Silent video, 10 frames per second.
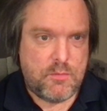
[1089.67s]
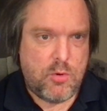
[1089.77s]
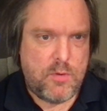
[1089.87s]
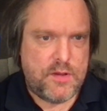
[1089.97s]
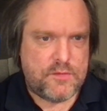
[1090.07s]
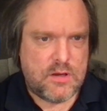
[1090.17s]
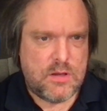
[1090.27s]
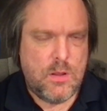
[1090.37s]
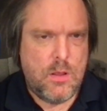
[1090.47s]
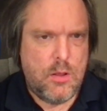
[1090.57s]
moment,
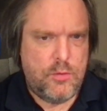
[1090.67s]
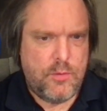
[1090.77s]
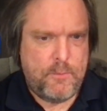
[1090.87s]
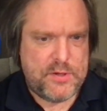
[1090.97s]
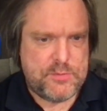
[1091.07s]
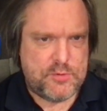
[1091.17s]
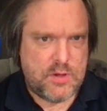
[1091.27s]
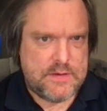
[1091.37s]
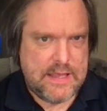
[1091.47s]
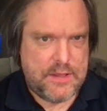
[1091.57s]
the bishop's
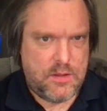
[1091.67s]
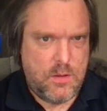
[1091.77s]
gonna take